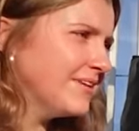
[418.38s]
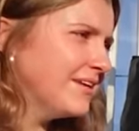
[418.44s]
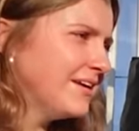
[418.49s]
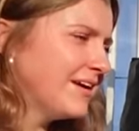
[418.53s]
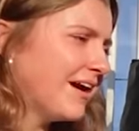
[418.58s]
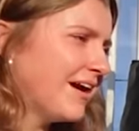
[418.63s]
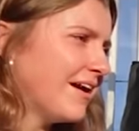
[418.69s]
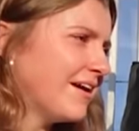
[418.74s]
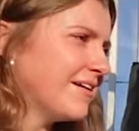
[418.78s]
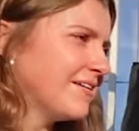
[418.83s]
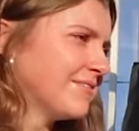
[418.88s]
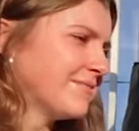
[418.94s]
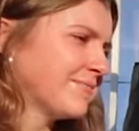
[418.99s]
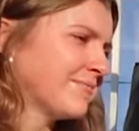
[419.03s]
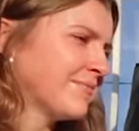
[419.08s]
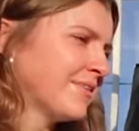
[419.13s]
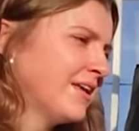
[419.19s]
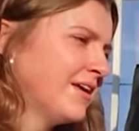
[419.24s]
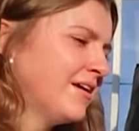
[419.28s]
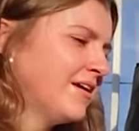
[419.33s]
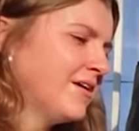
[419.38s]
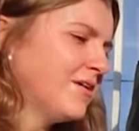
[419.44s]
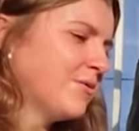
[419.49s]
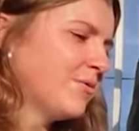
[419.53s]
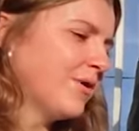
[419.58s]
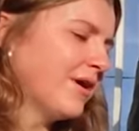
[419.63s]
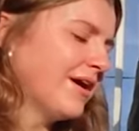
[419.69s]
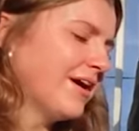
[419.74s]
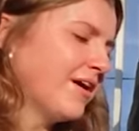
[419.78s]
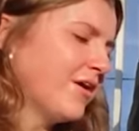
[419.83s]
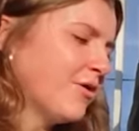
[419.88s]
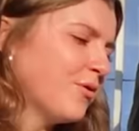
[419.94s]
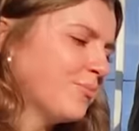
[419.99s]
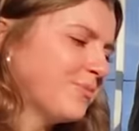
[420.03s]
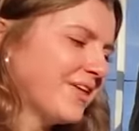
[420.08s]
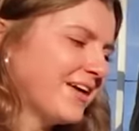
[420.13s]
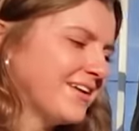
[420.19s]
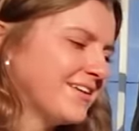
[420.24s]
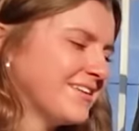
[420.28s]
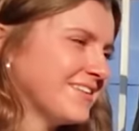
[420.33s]
Yeah. Well, I hope
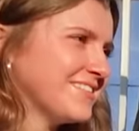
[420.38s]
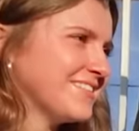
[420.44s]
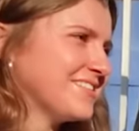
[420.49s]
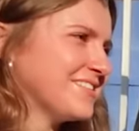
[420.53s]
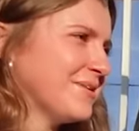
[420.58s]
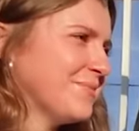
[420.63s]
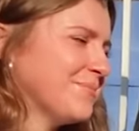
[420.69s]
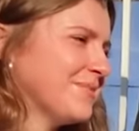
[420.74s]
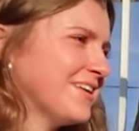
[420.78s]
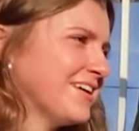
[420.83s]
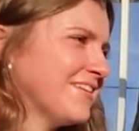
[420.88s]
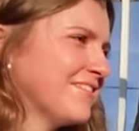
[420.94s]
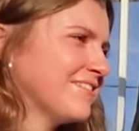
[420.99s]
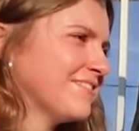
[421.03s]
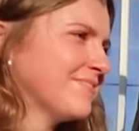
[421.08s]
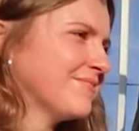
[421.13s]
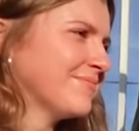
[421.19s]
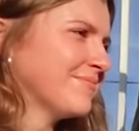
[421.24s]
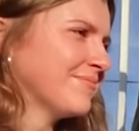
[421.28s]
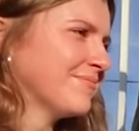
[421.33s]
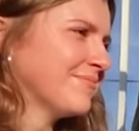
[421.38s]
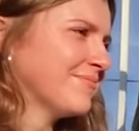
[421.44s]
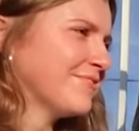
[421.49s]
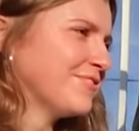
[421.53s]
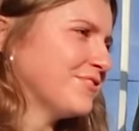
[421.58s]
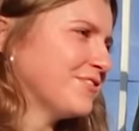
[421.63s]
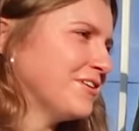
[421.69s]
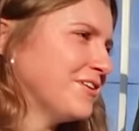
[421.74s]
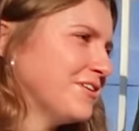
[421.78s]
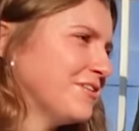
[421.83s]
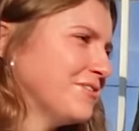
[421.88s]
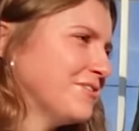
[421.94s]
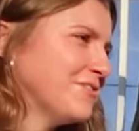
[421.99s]
that does something for you.